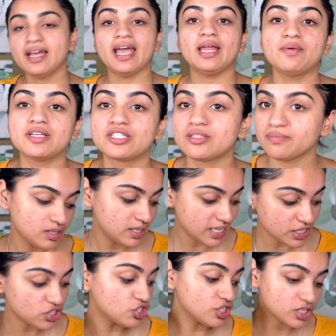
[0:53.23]
Anyways,
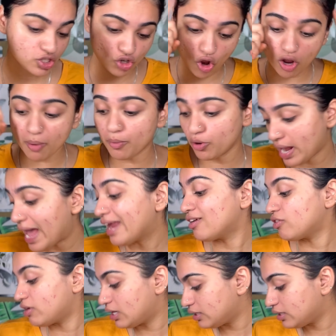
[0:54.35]
let's just talk about hair today.